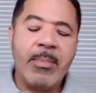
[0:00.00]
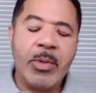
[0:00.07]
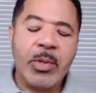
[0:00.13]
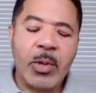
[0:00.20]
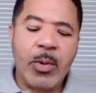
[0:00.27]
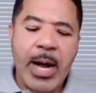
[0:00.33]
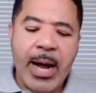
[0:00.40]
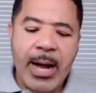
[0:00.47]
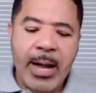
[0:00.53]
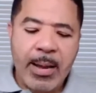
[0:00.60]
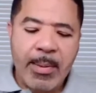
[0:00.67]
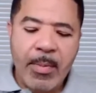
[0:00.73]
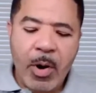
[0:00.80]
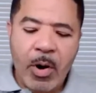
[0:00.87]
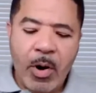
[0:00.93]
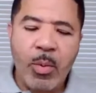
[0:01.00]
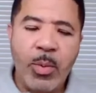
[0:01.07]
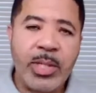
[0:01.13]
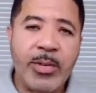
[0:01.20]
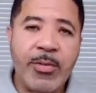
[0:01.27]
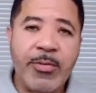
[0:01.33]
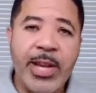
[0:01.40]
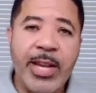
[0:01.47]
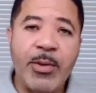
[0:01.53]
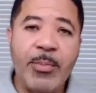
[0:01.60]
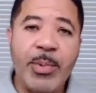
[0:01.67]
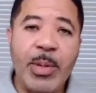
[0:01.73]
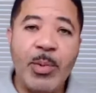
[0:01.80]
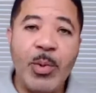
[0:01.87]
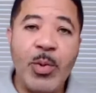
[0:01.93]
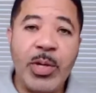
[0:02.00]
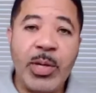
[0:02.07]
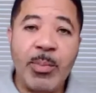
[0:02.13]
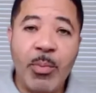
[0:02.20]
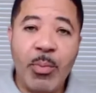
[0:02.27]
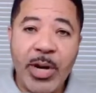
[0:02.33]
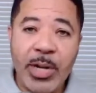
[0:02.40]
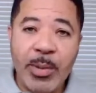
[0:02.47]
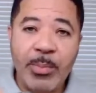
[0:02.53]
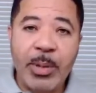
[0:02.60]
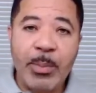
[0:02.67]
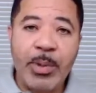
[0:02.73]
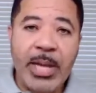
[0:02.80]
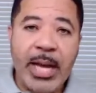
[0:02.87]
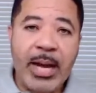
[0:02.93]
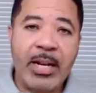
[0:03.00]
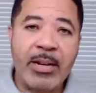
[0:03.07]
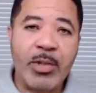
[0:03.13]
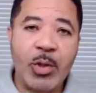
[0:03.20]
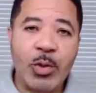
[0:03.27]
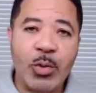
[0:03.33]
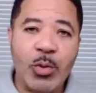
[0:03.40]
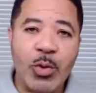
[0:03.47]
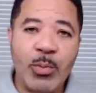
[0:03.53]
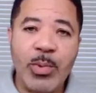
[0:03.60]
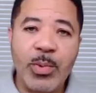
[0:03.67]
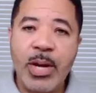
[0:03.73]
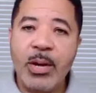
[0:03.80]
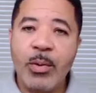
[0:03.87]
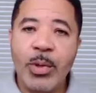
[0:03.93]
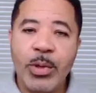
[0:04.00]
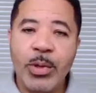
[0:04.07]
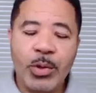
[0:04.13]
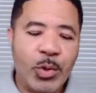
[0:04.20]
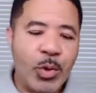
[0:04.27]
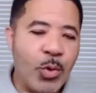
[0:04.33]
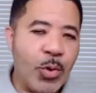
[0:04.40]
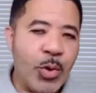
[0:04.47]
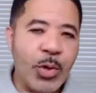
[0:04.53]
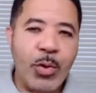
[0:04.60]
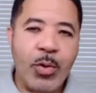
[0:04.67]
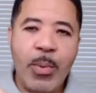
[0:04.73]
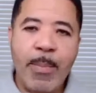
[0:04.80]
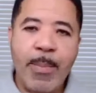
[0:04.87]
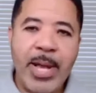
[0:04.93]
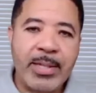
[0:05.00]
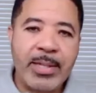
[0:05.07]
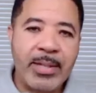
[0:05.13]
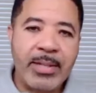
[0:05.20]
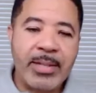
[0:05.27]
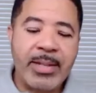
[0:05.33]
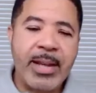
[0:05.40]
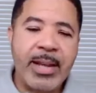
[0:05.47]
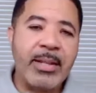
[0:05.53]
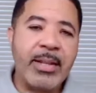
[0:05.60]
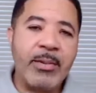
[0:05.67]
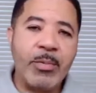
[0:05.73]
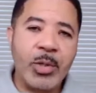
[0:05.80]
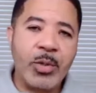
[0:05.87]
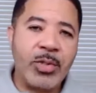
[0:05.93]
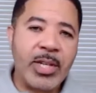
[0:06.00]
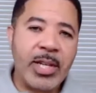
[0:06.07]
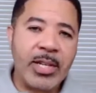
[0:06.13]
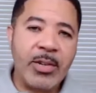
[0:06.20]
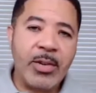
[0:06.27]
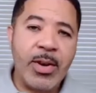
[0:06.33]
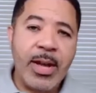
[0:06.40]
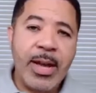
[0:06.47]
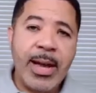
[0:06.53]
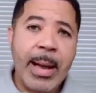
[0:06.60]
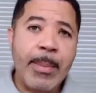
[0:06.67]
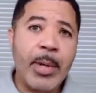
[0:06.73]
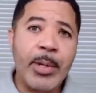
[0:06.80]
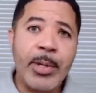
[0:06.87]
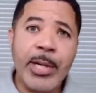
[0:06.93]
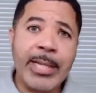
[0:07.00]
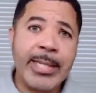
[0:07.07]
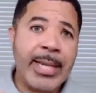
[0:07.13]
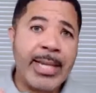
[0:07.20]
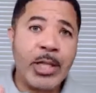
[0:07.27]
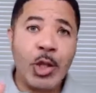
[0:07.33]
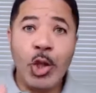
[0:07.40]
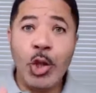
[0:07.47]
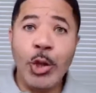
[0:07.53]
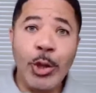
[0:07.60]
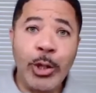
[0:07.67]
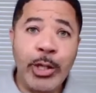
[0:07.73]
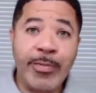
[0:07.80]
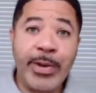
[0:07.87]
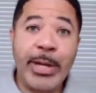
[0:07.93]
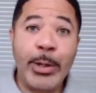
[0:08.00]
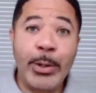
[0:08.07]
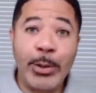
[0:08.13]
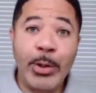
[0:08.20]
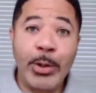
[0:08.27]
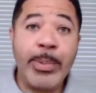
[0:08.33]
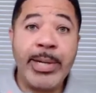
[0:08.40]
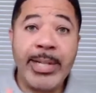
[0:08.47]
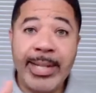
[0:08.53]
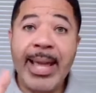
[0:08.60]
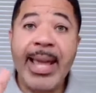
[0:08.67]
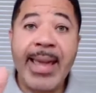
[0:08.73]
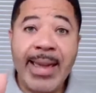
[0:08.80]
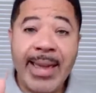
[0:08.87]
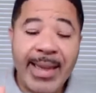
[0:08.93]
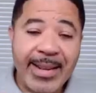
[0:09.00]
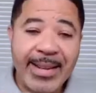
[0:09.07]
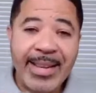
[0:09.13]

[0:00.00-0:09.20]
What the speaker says: So I am always a fan of people who can bring people out of a storm with a story or a message. And I love what you said, I'm only gonna say should if I know your butt can.